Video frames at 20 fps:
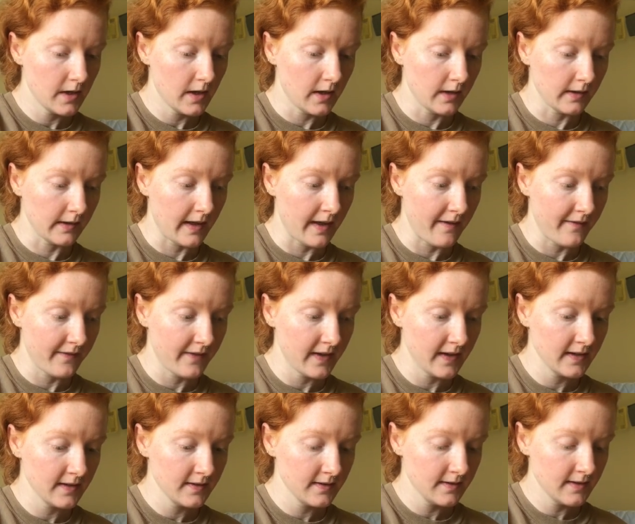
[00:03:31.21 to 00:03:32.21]

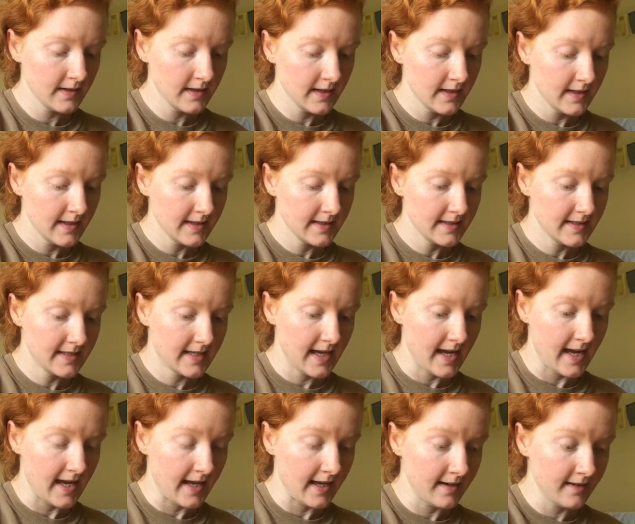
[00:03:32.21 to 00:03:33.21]
11,
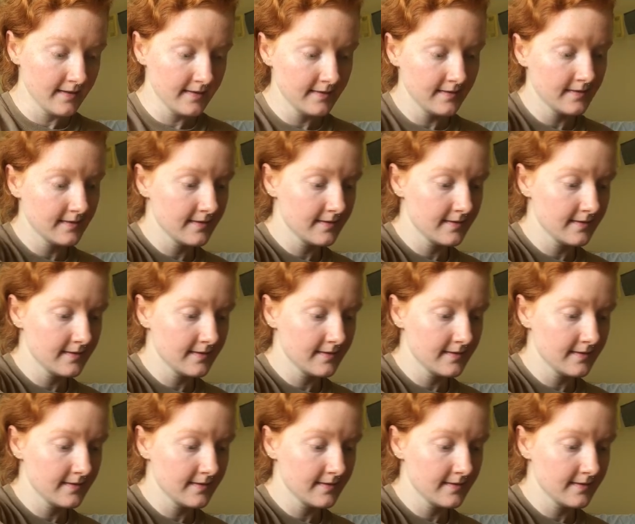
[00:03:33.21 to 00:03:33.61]
10,